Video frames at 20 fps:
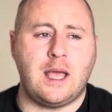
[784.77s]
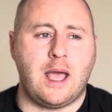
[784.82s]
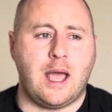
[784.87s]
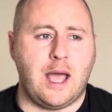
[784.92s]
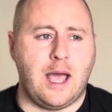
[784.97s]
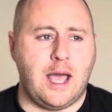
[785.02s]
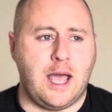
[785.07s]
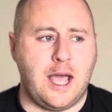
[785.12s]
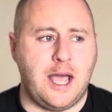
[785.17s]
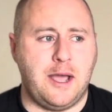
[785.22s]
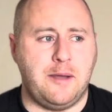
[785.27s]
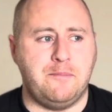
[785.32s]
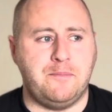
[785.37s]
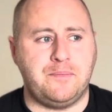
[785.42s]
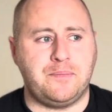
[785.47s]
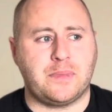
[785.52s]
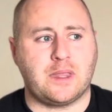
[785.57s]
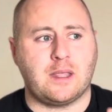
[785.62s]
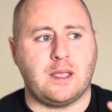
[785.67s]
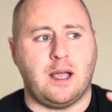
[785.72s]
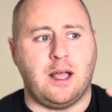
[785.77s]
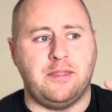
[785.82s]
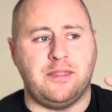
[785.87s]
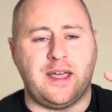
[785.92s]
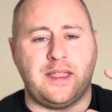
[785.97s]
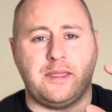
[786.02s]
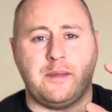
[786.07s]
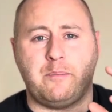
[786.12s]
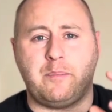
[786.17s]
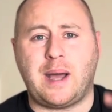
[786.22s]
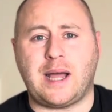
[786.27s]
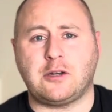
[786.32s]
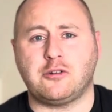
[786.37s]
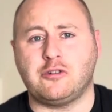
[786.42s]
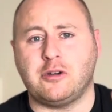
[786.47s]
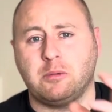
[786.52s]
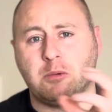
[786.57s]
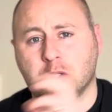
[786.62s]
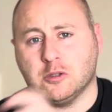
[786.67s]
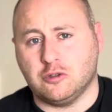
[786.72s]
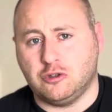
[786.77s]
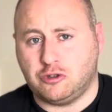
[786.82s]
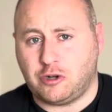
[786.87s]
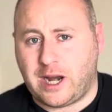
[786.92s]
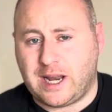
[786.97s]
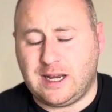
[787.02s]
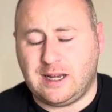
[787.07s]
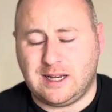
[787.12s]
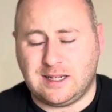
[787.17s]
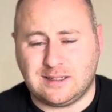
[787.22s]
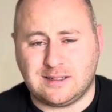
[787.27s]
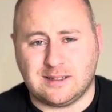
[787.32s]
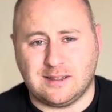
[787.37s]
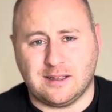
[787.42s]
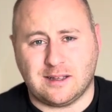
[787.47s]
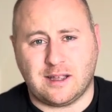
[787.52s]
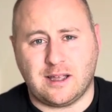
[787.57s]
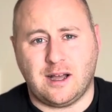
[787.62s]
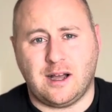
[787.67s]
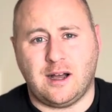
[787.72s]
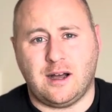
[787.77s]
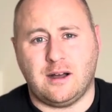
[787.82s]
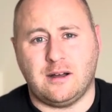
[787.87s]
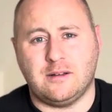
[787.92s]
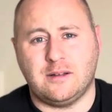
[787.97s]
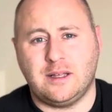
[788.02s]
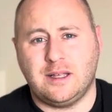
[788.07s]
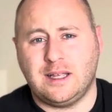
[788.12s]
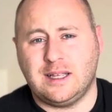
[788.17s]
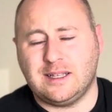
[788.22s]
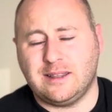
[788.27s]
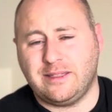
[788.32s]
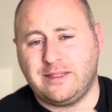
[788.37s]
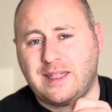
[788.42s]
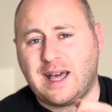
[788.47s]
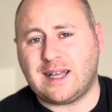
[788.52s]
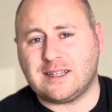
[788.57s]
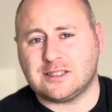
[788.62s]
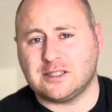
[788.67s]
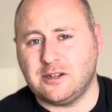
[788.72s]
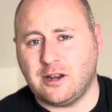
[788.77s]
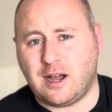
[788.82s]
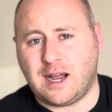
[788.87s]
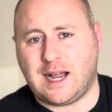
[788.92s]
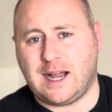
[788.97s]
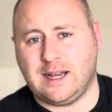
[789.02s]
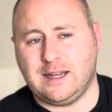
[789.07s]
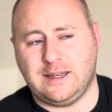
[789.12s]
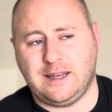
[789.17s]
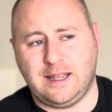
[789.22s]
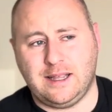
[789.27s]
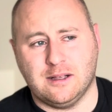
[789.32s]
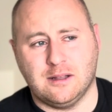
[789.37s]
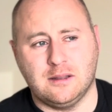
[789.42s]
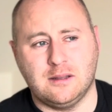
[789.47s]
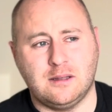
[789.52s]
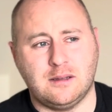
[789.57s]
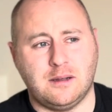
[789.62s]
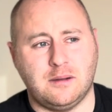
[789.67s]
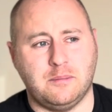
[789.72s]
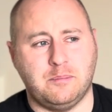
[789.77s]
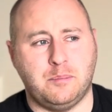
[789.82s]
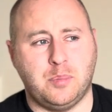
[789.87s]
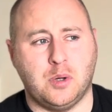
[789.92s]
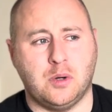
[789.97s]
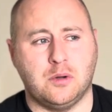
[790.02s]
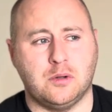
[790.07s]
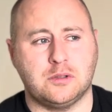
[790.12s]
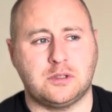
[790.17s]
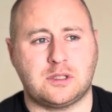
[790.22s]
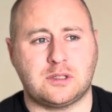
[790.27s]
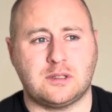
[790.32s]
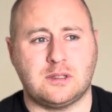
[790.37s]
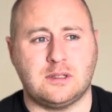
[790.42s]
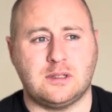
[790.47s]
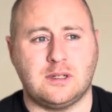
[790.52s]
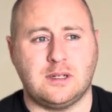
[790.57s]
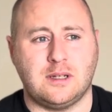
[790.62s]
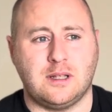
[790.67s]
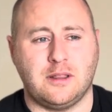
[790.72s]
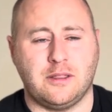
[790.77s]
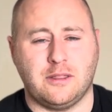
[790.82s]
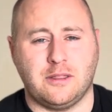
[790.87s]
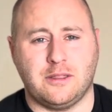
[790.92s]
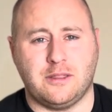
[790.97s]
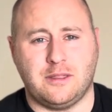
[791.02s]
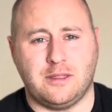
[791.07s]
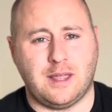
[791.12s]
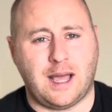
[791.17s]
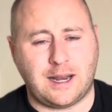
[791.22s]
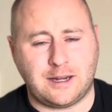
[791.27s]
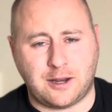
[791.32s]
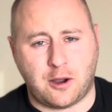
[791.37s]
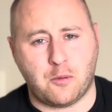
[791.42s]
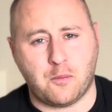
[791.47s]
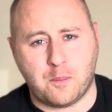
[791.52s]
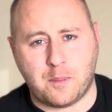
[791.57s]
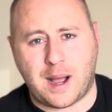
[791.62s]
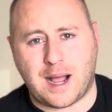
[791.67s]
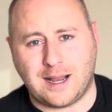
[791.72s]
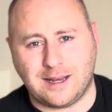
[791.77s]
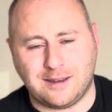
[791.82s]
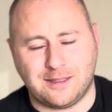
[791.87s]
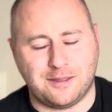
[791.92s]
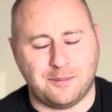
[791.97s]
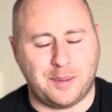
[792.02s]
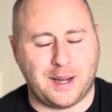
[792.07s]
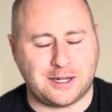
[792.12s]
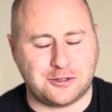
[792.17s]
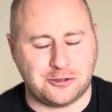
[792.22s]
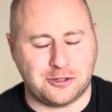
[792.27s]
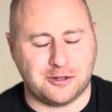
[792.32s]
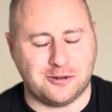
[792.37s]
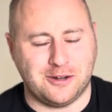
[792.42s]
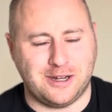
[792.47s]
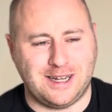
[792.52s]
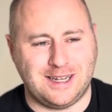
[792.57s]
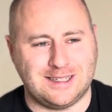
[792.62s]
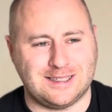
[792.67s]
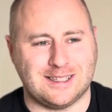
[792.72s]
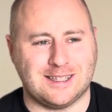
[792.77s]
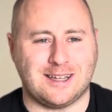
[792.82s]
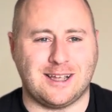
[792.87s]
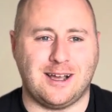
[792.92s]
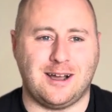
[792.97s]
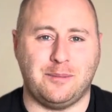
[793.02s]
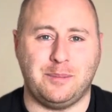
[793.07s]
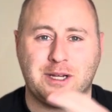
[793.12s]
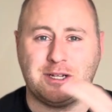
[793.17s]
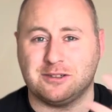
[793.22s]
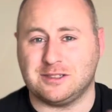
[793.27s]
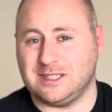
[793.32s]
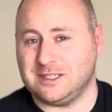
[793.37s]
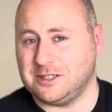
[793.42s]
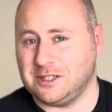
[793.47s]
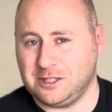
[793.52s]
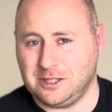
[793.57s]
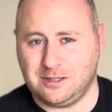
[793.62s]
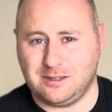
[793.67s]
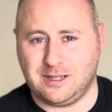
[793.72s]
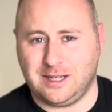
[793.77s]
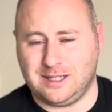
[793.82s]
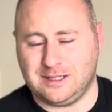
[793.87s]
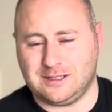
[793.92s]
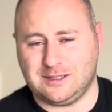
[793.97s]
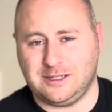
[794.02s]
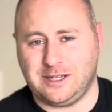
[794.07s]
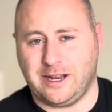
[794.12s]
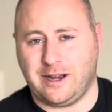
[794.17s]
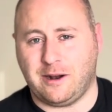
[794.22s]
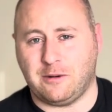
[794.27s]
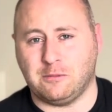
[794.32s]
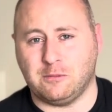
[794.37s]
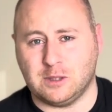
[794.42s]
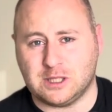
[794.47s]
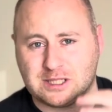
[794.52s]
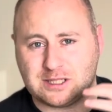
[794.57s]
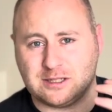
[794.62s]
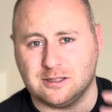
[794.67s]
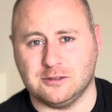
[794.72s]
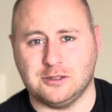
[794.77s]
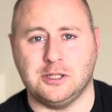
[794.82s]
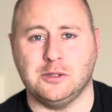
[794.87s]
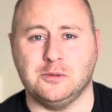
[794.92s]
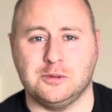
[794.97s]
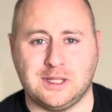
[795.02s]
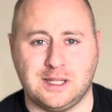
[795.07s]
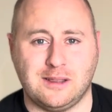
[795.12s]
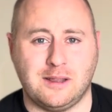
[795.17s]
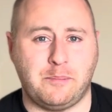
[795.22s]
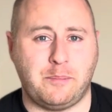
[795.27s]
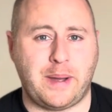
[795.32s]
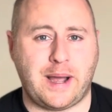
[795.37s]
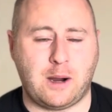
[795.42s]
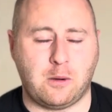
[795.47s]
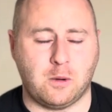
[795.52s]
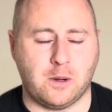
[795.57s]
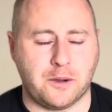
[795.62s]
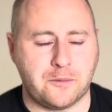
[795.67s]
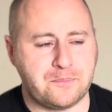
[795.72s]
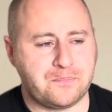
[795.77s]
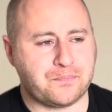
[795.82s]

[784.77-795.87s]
and then the battery will drain into the car. That's not ideal, but I don't mind the battery going into the car, because we're still using the power.